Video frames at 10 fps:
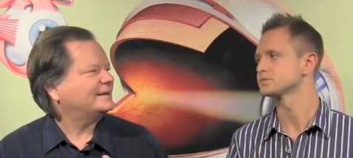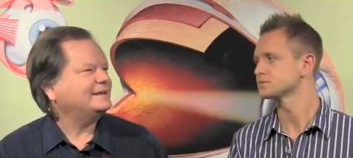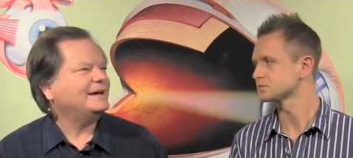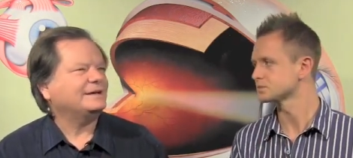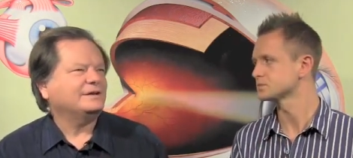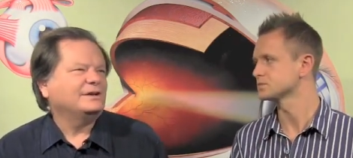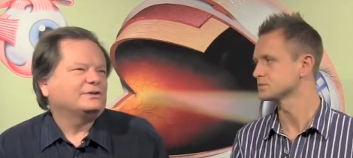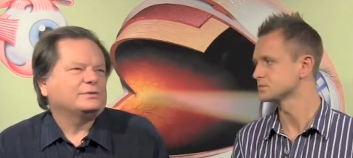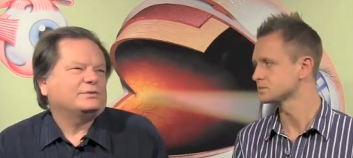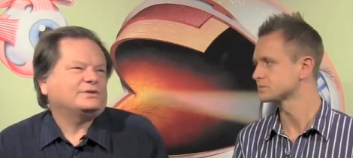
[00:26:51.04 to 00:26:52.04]
Speaker 1: like that. Mm-hmm.
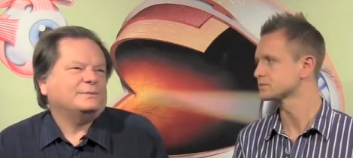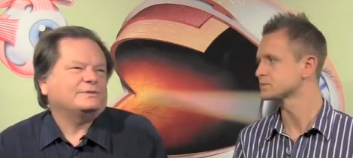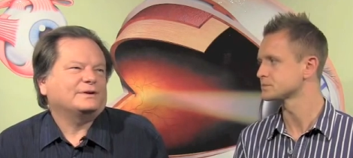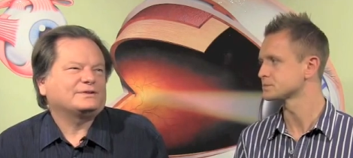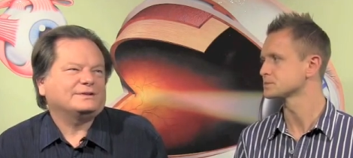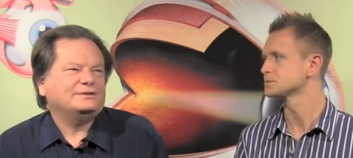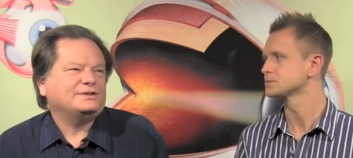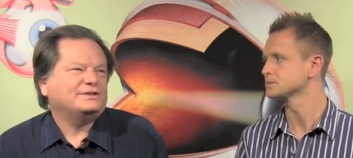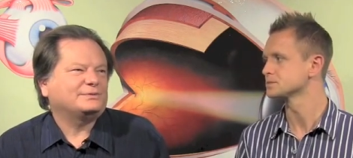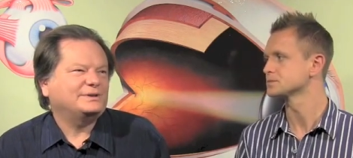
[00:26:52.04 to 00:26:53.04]
So some of our
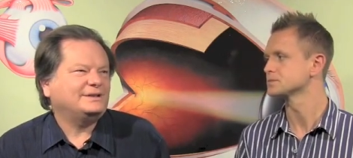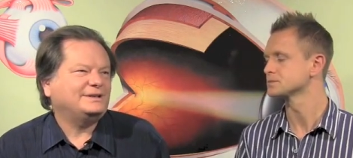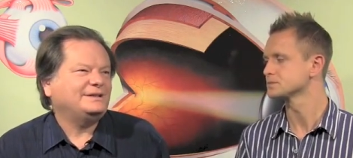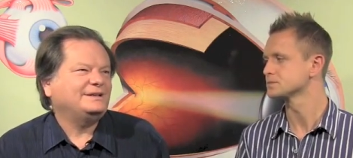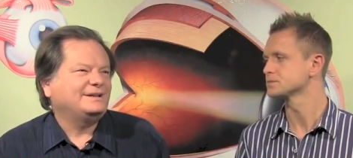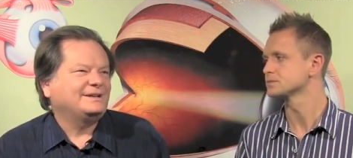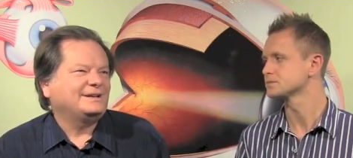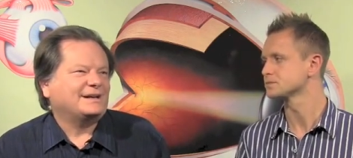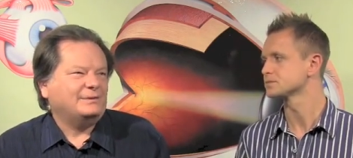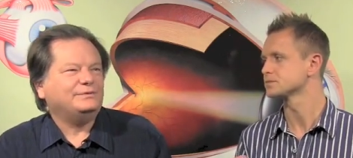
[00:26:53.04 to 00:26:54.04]
solutions really
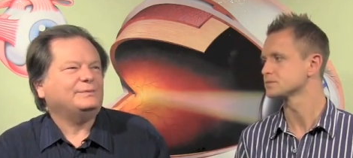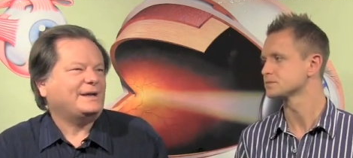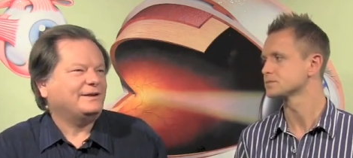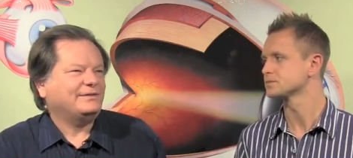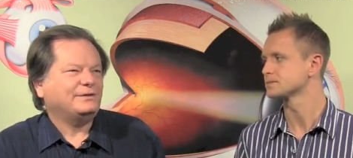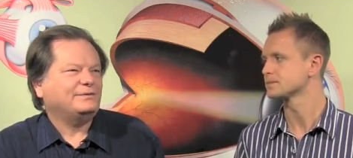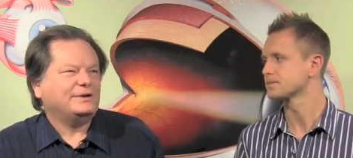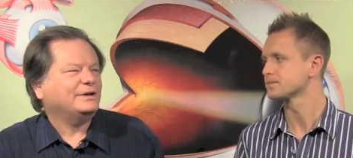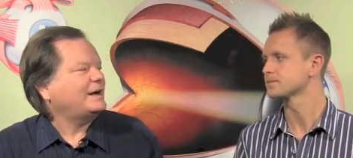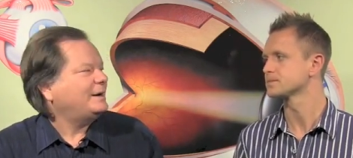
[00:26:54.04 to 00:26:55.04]
come from that. They're
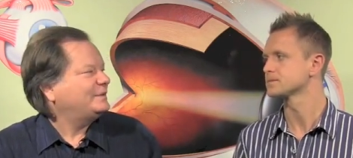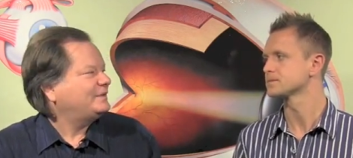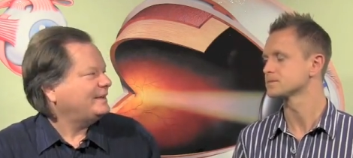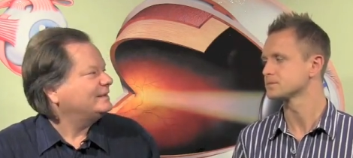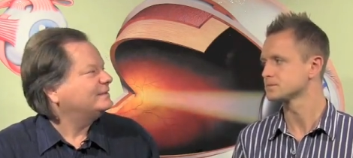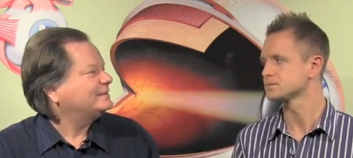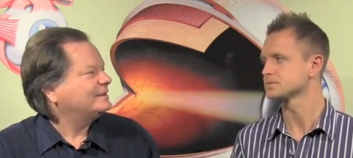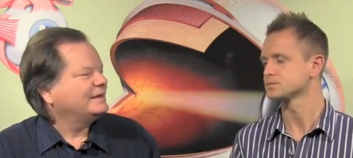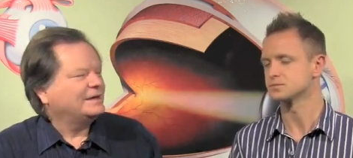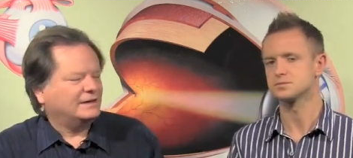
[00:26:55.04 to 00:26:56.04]
very common sense
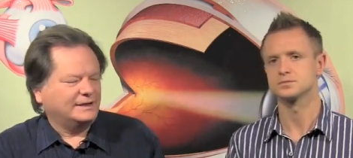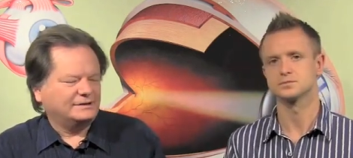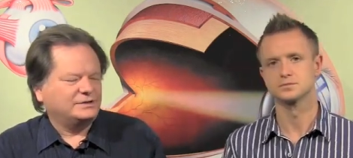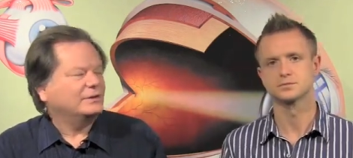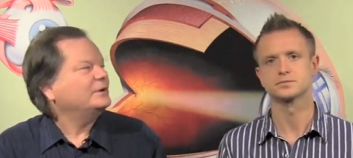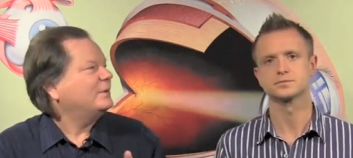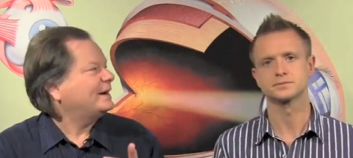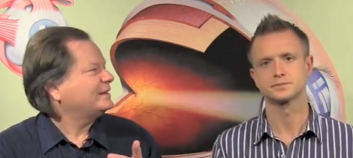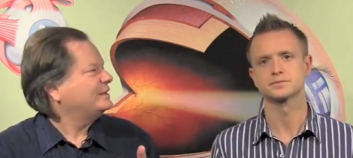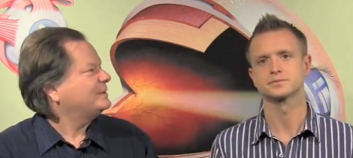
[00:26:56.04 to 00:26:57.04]
Mm-hmm. Like, don't go
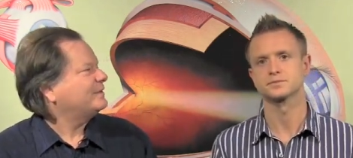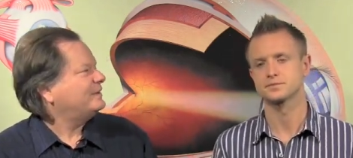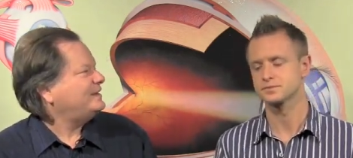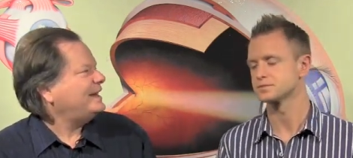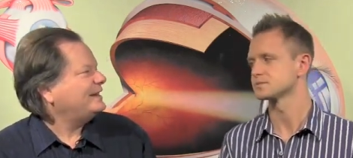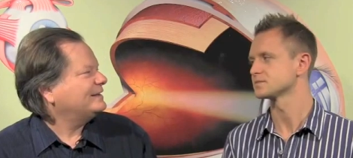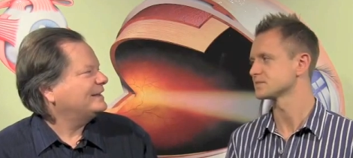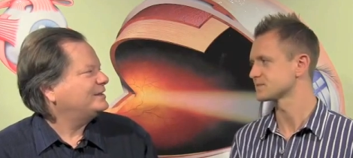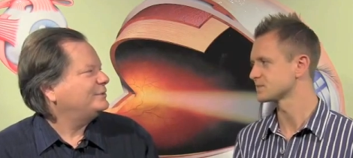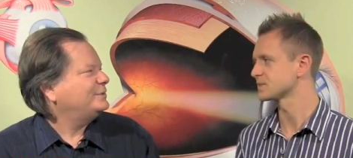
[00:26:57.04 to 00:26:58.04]
out in the middle of the day.
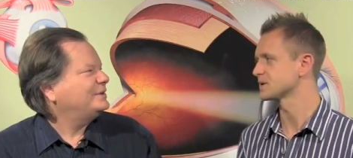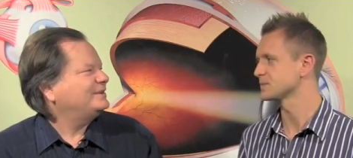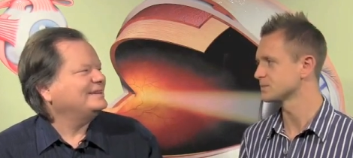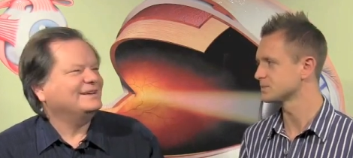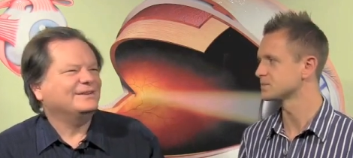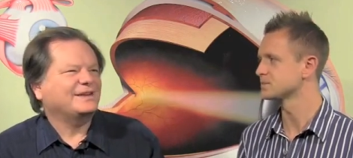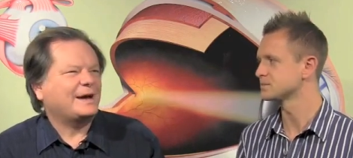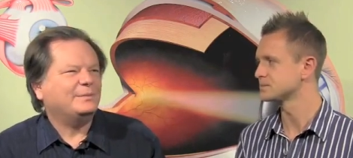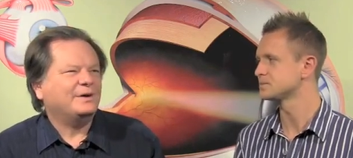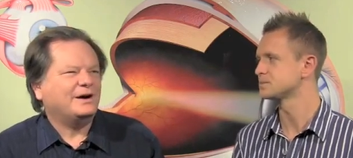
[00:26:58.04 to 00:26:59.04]
Like you would, yeah. you know, the
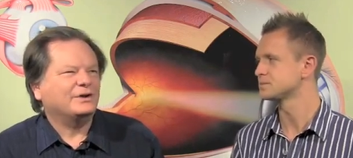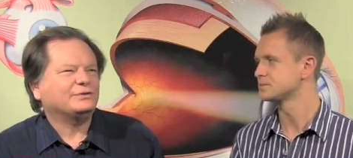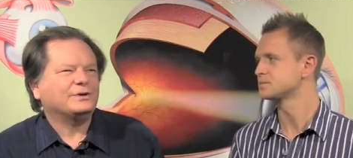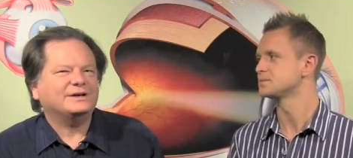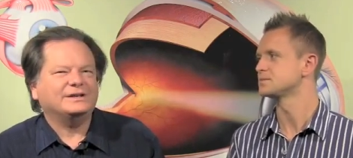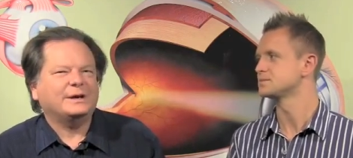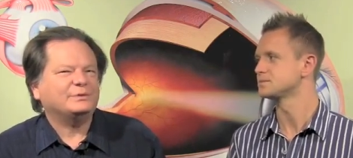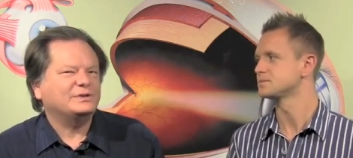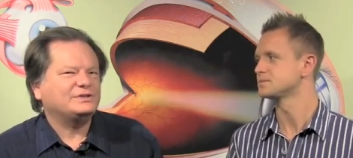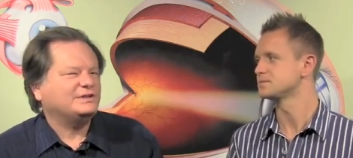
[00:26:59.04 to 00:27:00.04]
ab- Australian
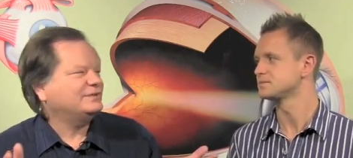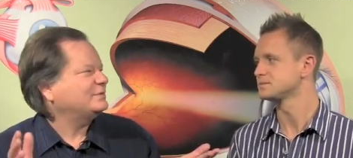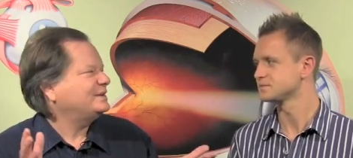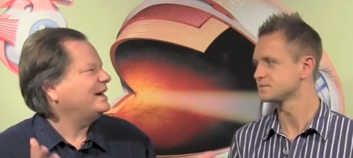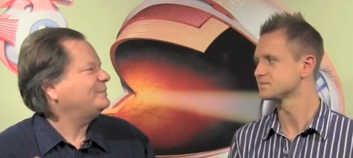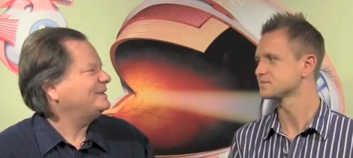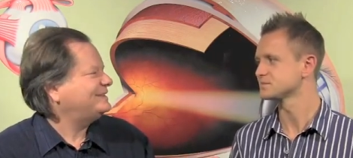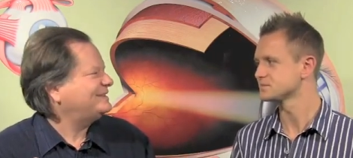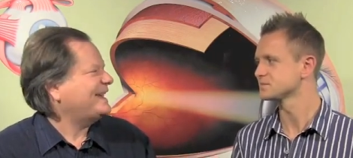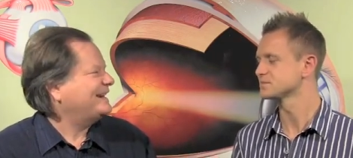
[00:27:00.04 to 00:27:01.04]
Aborigines would not be
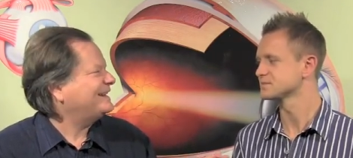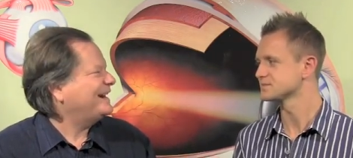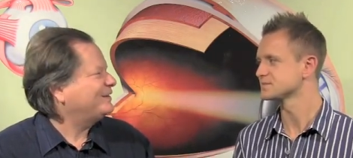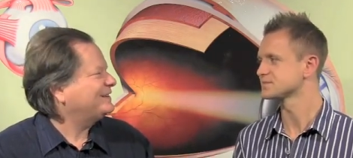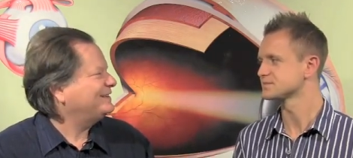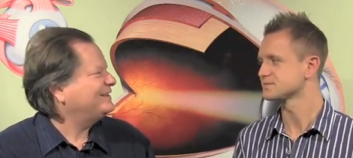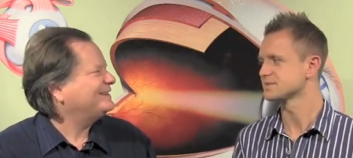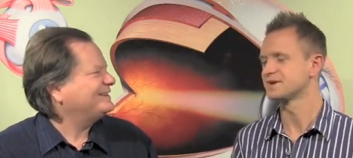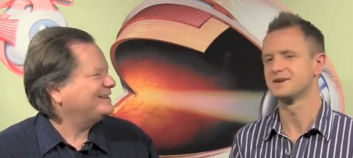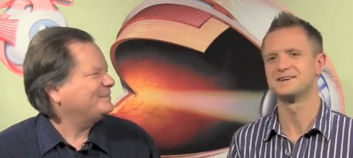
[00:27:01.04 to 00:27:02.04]
standing out in
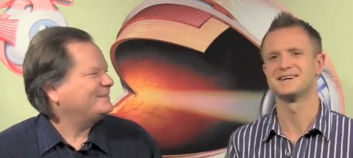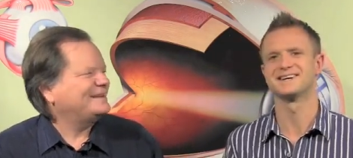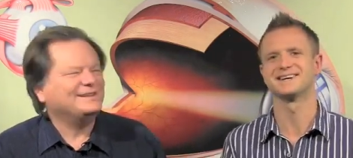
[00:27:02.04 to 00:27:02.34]
the in the,